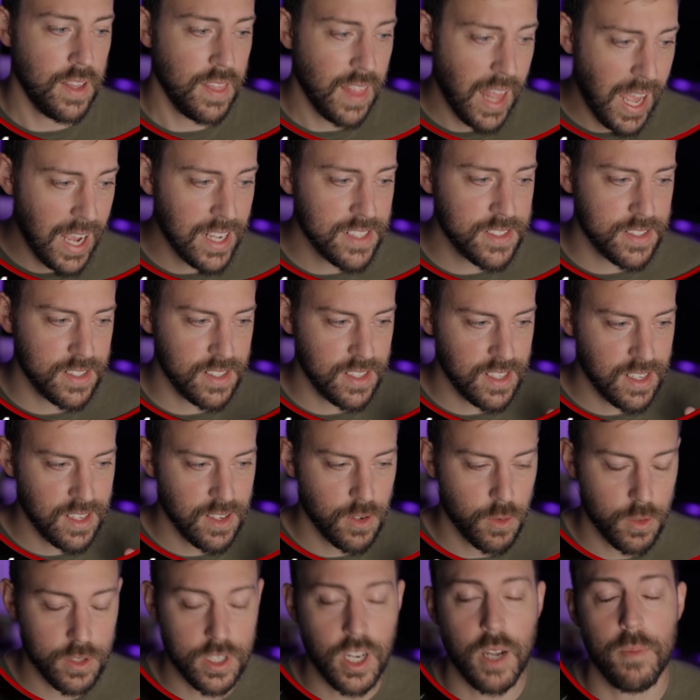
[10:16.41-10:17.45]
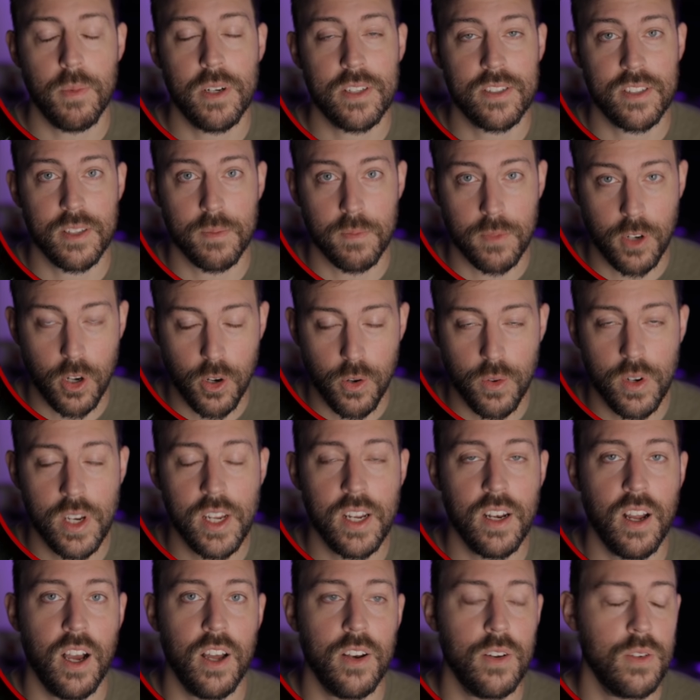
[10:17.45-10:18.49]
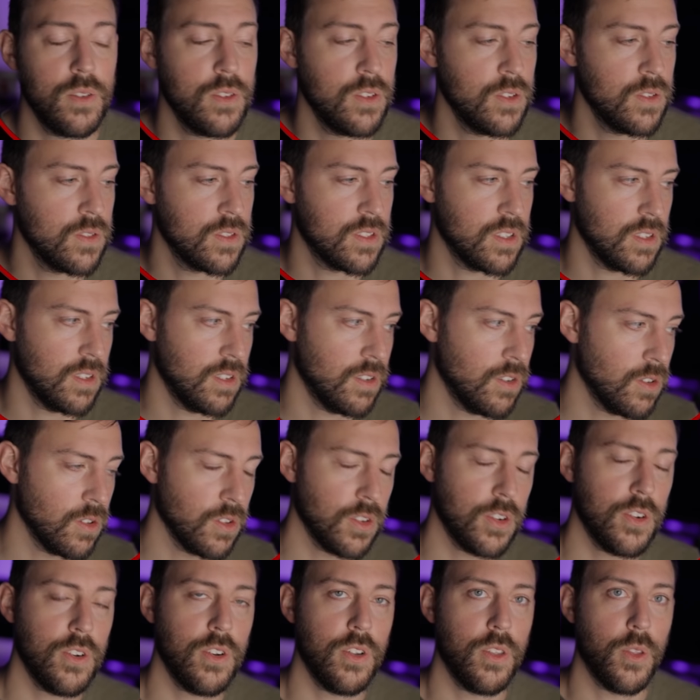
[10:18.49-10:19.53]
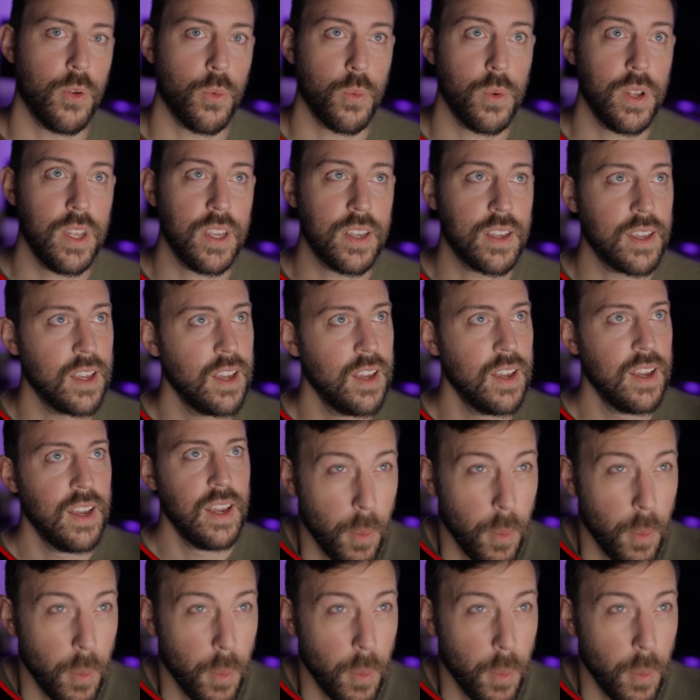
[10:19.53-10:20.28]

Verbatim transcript: And lastly, we're talking about some Korean auto news earlier in the week.